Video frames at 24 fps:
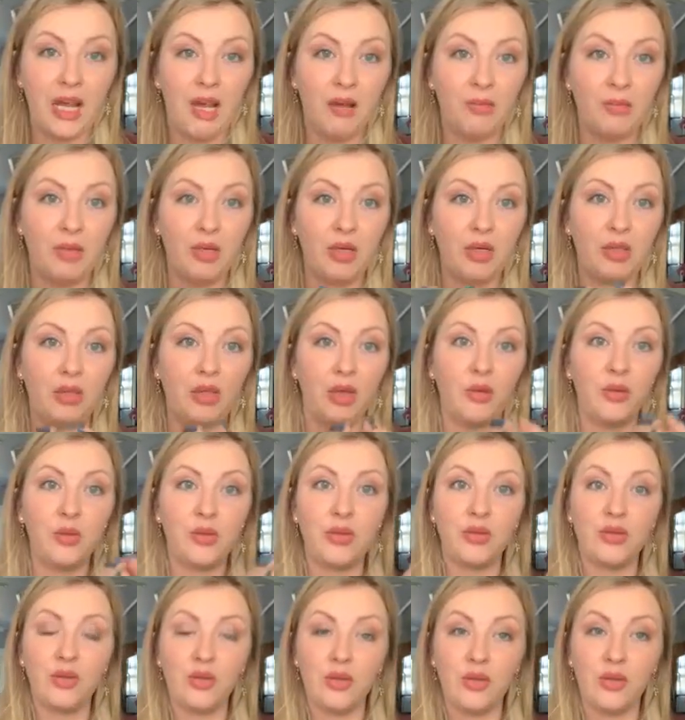up
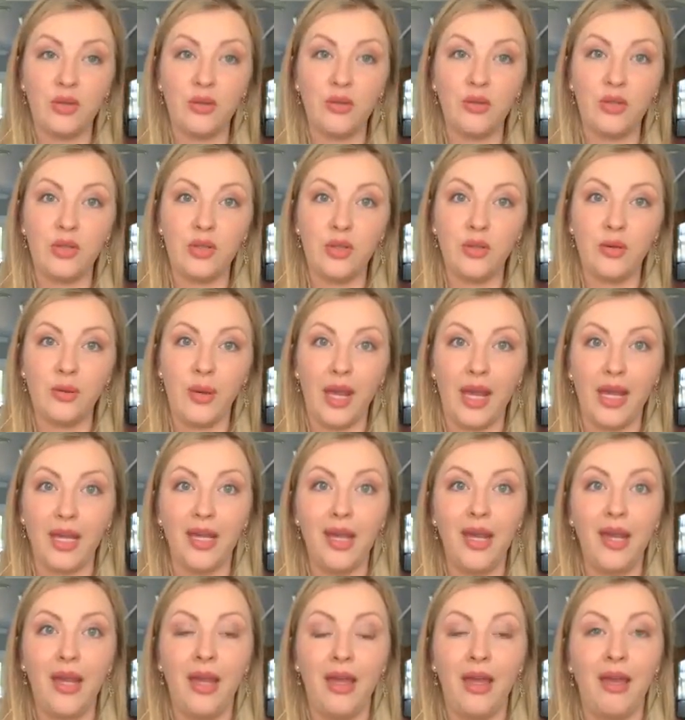close to 2
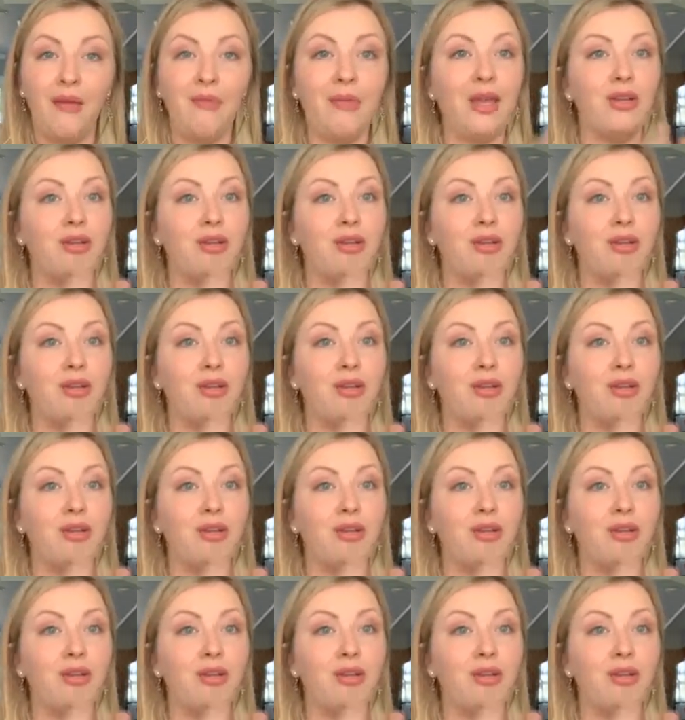a.m.